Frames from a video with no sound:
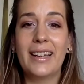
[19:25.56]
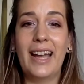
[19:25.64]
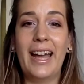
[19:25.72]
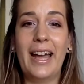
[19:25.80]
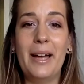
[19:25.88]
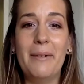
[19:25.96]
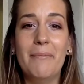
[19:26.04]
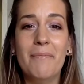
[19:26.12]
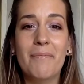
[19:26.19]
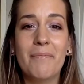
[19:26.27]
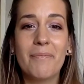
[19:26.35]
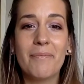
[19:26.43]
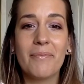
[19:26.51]

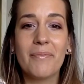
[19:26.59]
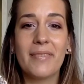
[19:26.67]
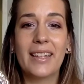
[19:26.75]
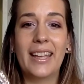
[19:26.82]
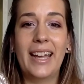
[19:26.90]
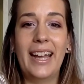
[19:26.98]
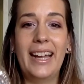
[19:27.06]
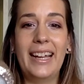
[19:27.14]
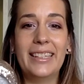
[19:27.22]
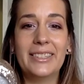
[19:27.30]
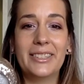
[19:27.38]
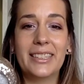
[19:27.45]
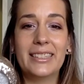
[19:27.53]

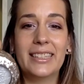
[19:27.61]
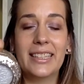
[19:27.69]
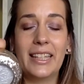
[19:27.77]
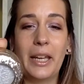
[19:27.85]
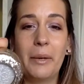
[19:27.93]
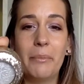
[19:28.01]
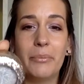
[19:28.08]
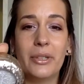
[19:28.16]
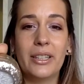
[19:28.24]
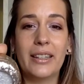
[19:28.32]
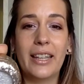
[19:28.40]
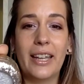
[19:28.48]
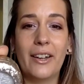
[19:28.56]
and you can see the
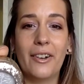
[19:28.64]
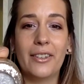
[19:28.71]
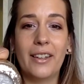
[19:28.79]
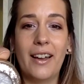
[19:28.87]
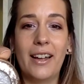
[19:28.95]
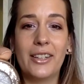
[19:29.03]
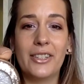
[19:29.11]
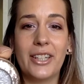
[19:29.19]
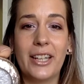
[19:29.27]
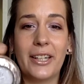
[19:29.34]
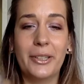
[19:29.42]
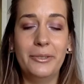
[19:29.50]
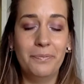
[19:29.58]
imprint there on the
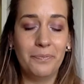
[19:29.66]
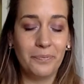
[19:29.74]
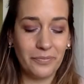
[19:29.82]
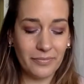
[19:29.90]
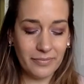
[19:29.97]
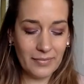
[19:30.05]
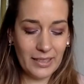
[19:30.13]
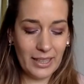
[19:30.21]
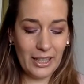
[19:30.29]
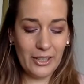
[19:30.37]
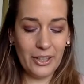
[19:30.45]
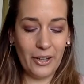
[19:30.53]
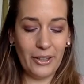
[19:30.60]
eyeshadow.
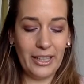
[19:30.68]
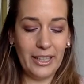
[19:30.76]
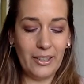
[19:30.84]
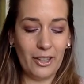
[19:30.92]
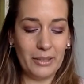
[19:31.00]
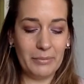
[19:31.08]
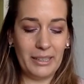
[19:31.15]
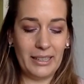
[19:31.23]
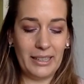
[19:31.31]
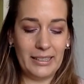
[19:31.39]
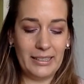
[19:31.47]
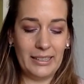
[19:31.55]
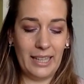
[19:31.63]
So he got me
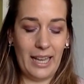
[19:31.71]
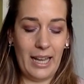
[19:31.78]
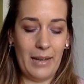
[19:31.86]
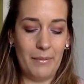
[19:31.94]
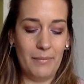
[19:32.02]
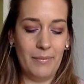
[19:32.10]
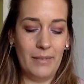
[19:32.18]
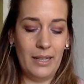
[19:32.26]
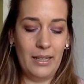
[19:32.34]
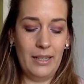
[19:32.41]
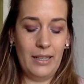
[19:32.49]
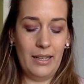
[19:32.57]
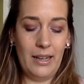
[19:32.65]
this
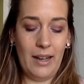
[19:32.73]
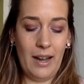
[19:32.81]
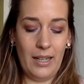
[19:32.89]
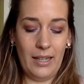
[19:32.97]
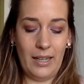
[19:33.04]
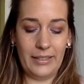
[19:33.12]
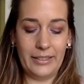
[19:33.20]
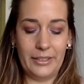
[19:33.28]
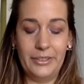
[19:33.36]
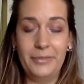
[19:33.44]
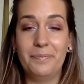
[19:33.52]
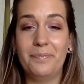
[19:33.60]
highlighter.